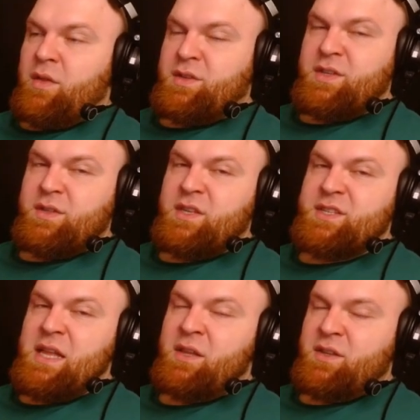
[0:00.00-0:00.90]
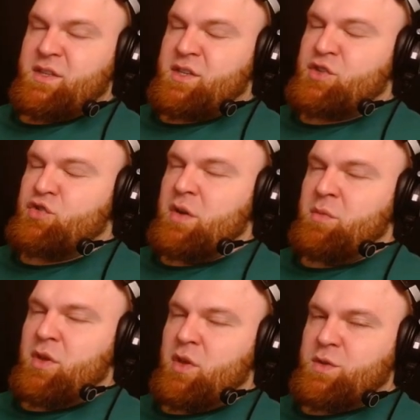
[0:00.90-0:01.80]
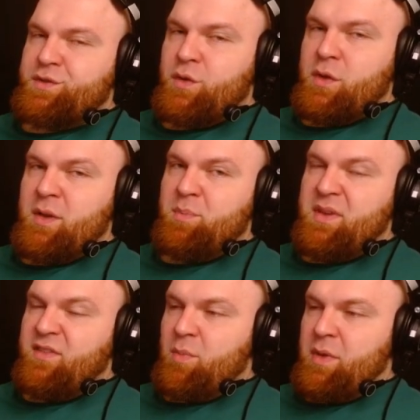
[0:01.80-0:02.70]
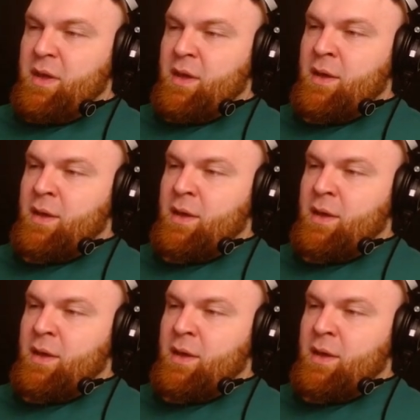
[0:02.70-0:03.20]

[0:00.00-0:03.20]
This talent is extremely useful in PvP.